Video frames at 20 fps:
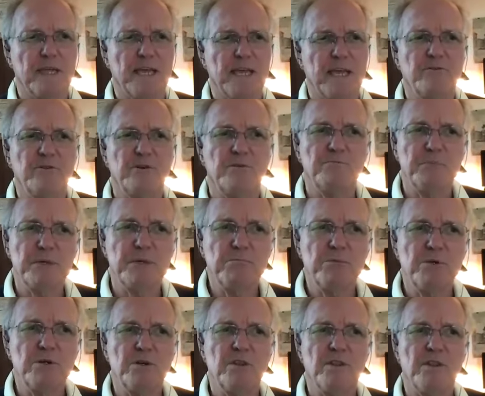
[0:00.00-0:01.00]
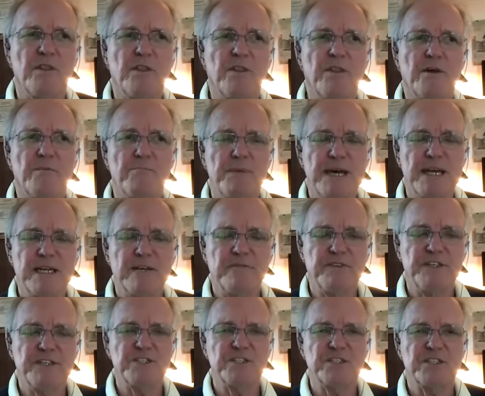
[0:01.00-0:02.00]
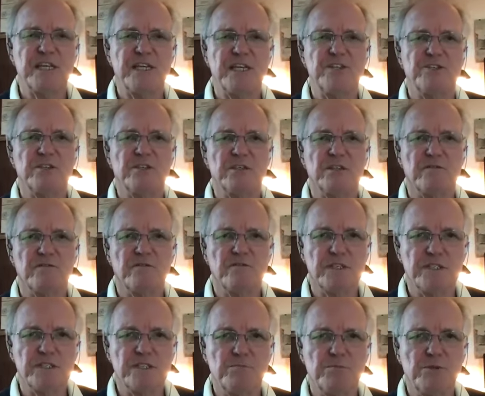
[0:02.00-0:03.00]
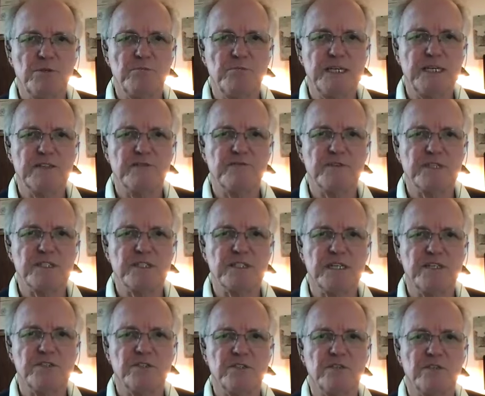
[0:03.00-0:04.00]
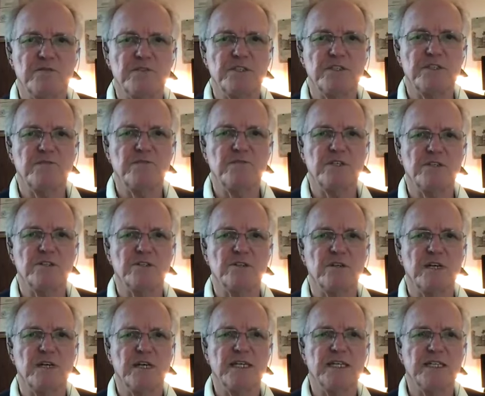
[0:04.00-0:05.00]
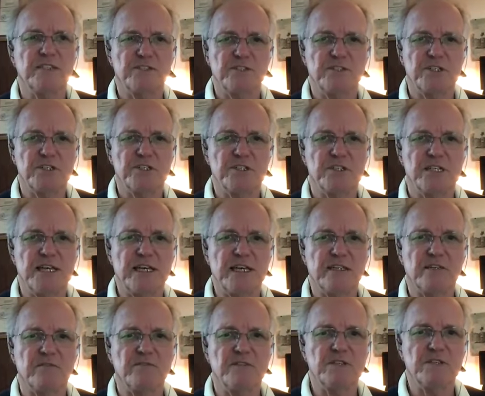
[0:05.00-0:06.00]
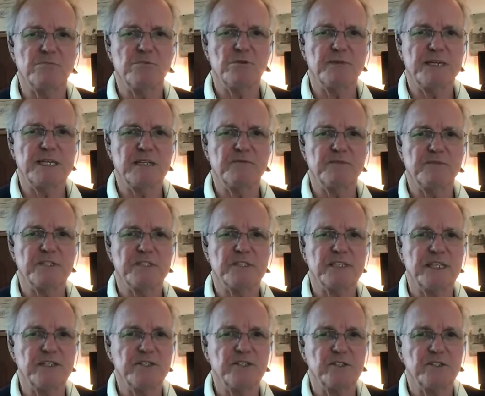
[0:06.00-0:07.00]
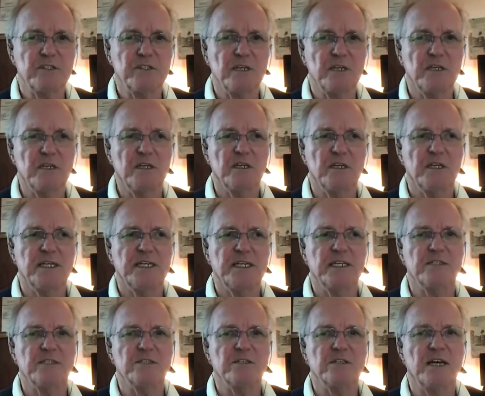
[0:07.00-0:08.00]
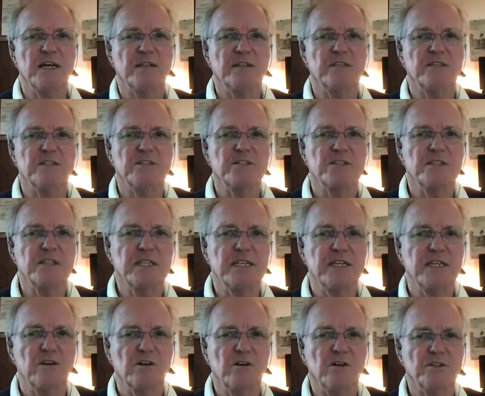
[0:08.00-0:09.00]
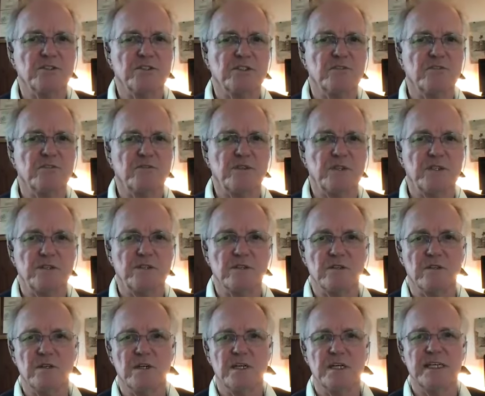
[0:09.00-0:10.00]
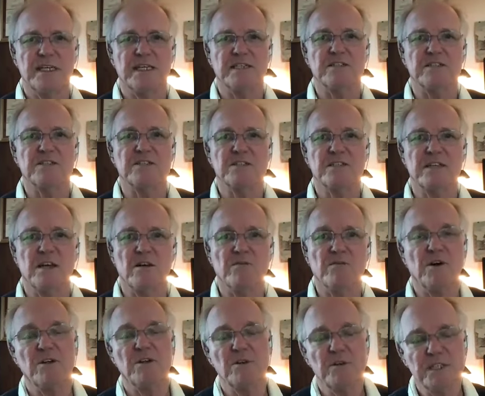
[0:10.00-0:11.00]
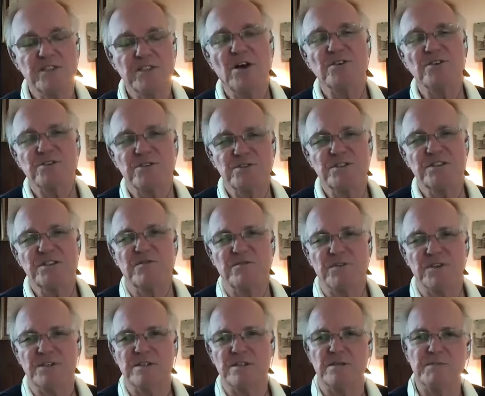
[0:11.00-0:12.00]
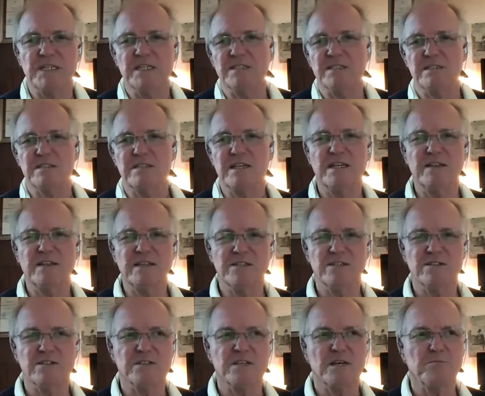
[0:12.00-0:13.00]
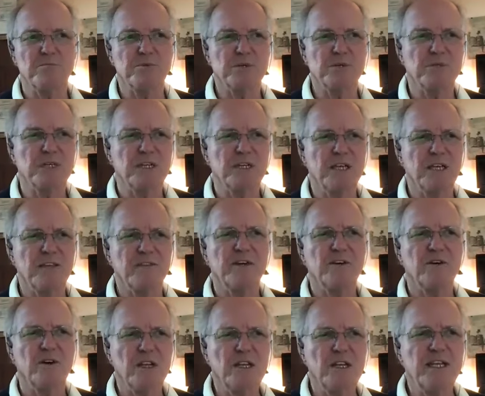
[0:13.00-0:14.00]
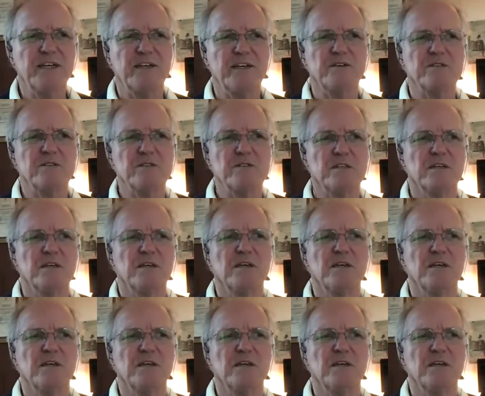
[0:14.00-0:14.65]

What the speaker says: And remember, the manifestation, the visible manifestation of chief feature is just that, the visible manifestation. It is not this thing called chief feature itself, although it's also chief feature. I mean, none of these are separate, but there are layers.